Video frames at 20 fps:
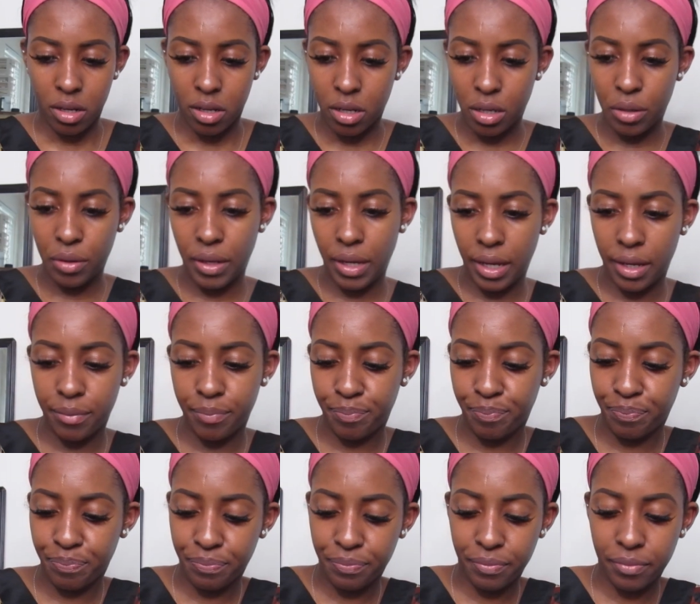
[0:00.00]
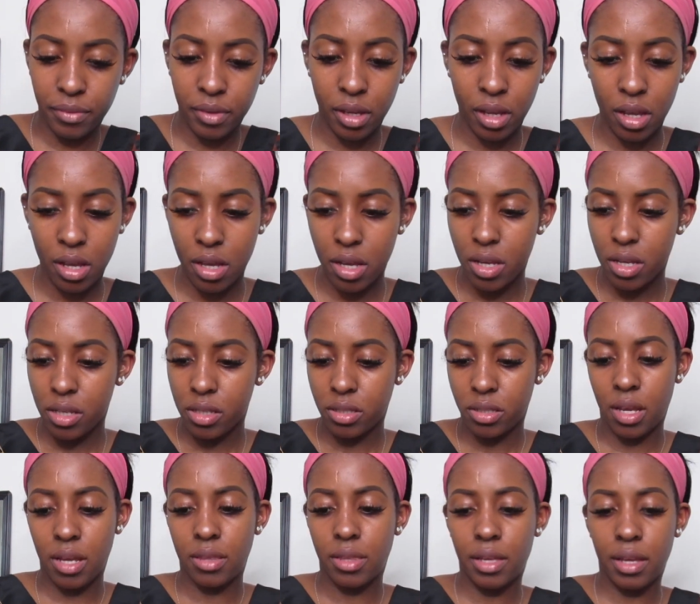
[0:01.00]
Okay.
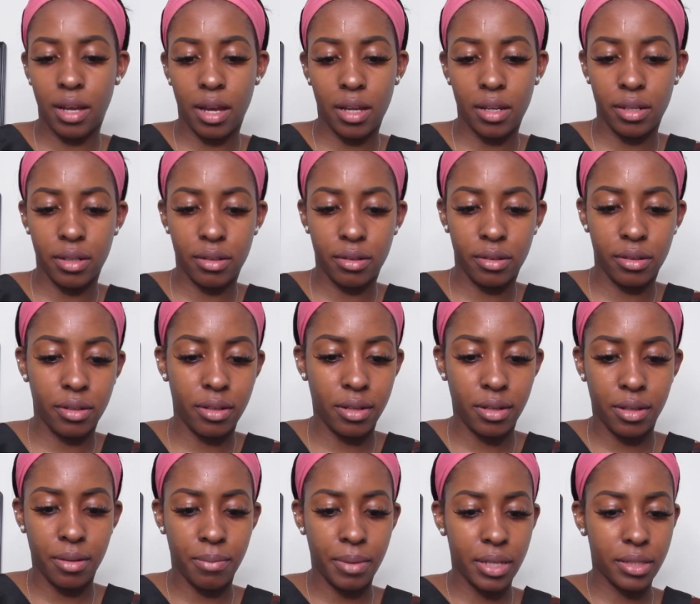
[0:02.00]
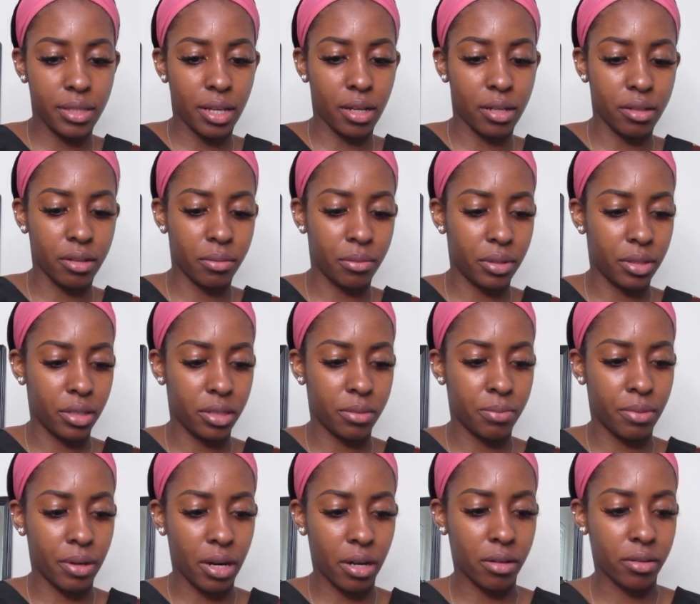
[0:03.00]
So I think I did the best I could with these
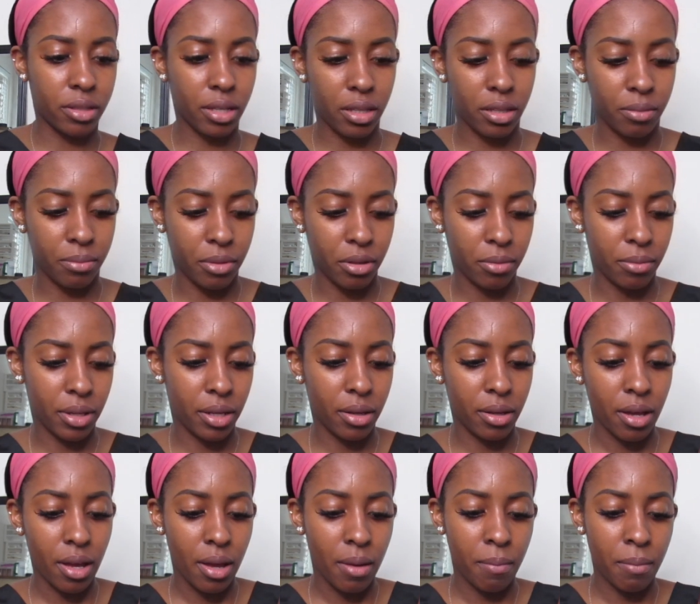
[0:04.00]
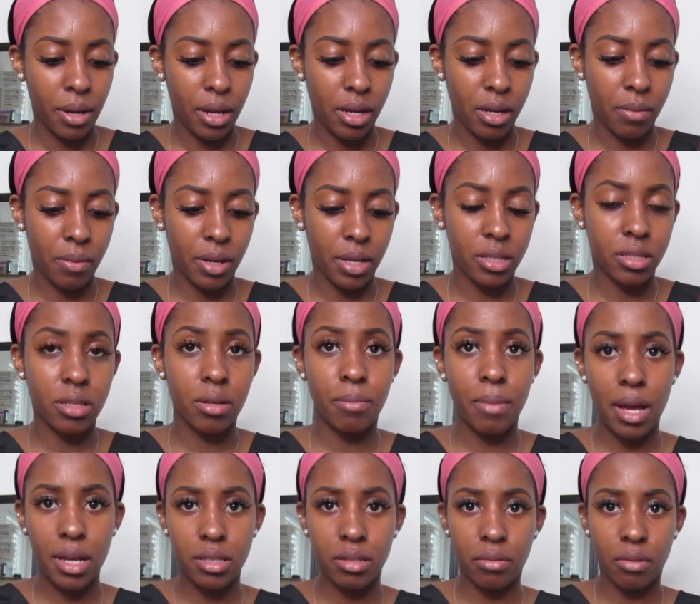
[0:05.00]
brows at the moment. But anyway, so
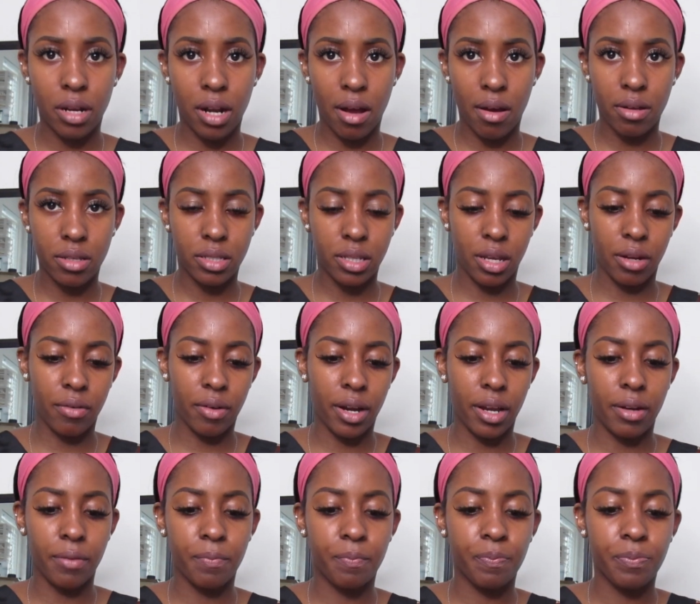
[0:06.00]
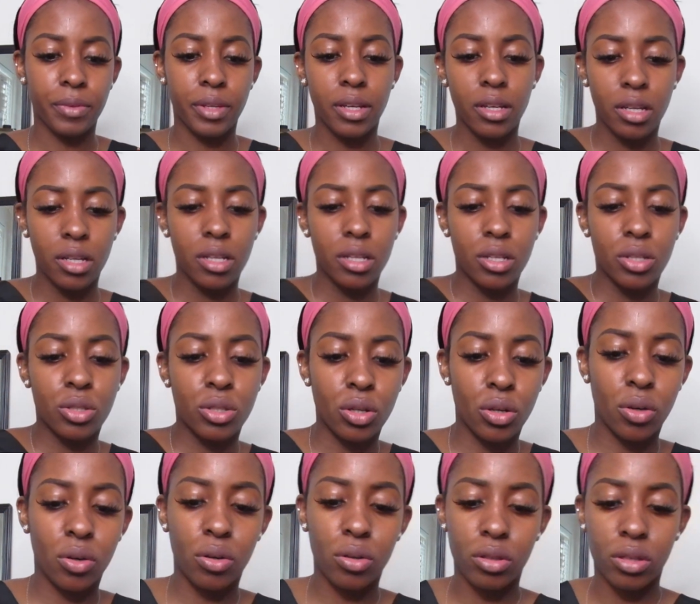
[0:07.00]
back to what I was saying, right?
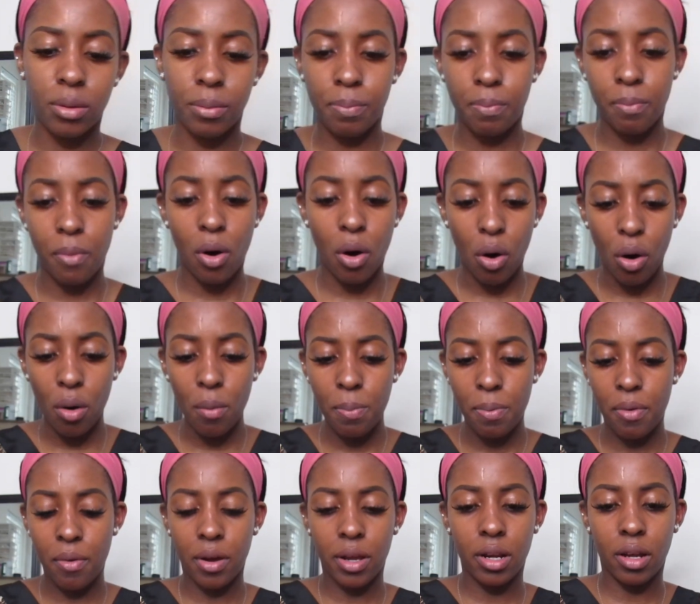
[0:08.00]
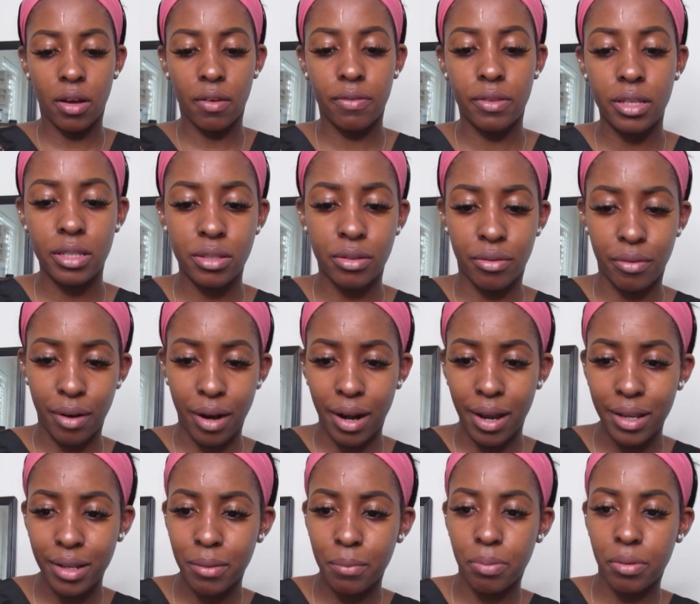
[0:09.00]
So the whole point of this
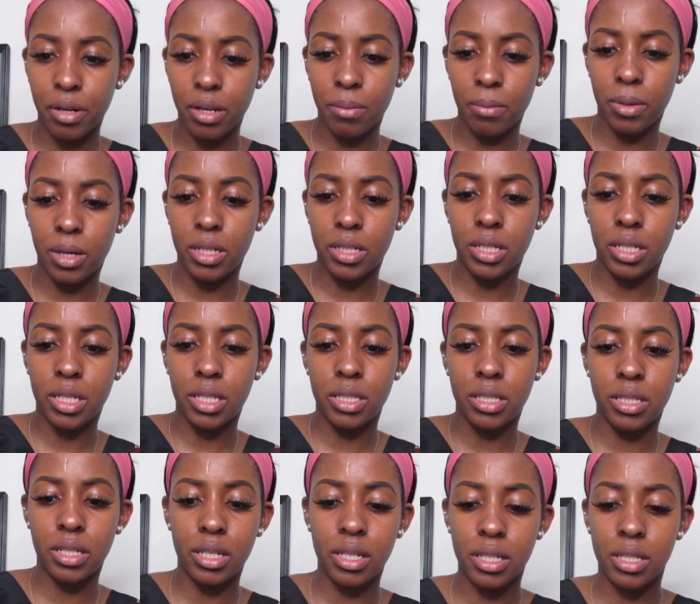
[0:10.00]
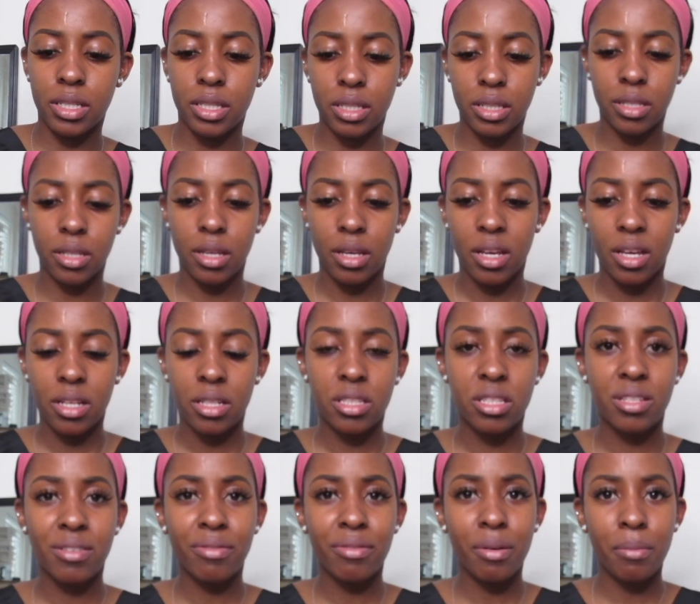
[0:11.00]
rant pretty much is just
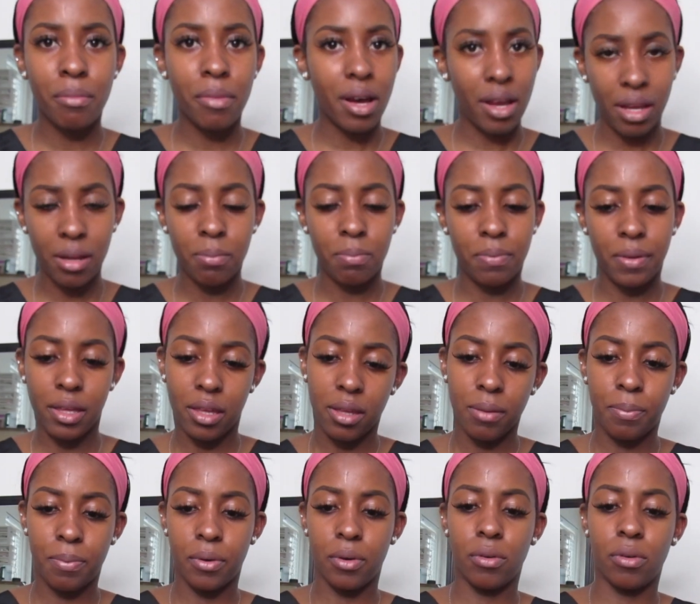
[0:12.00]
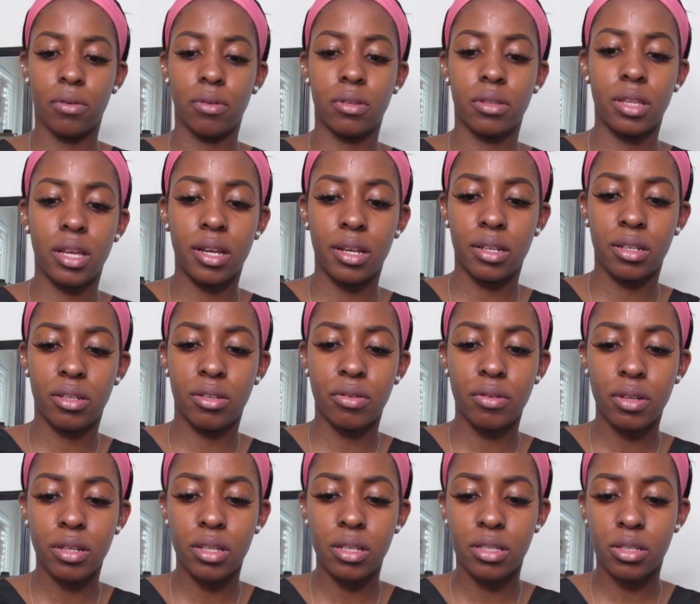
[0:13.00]
to remind people that
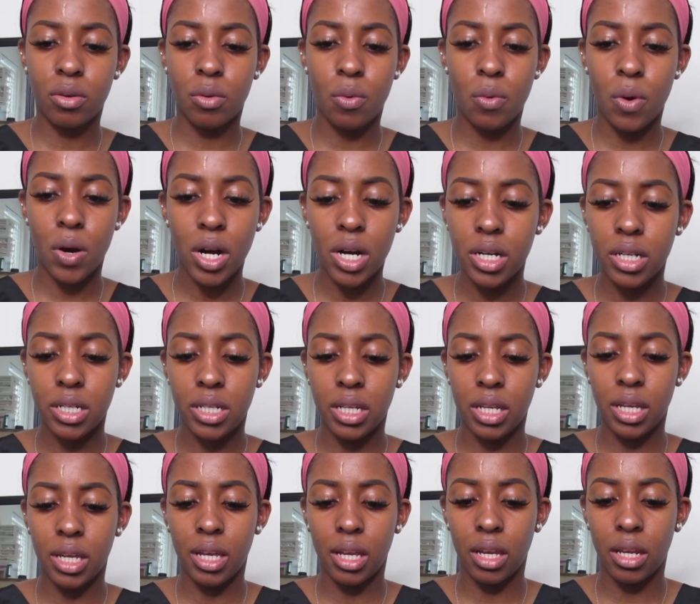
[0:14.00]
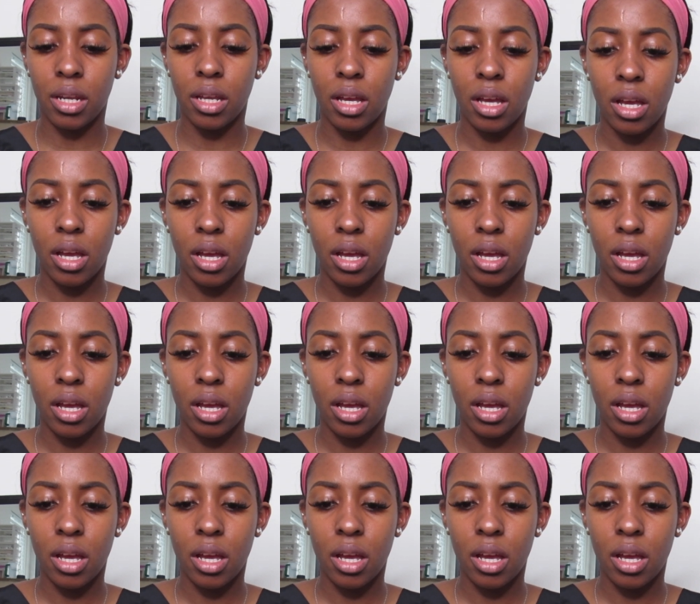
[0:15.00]
during this quarantine,